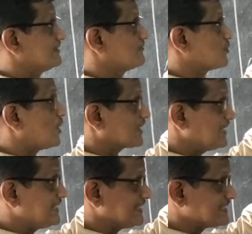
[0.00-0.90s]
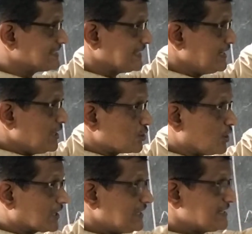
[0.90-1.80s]
of total intensity.
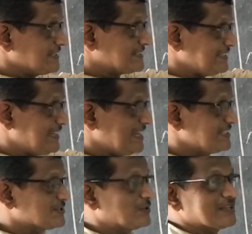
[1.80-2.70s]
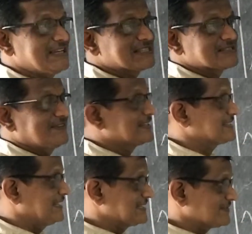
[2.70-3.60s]
Total intensity A is equal to a square
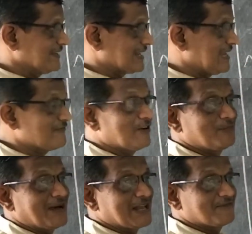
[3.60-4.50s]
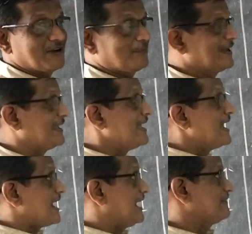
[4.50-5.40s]
sin square alpha by
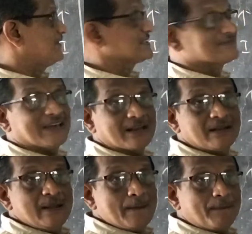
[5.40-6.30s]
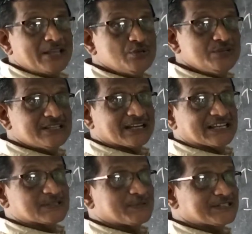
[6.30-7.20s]
alpha square. By using that
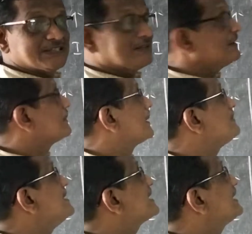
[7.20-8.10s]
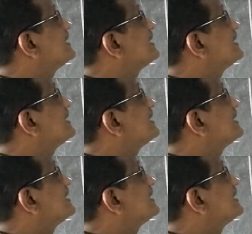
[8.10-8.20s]
expression, by making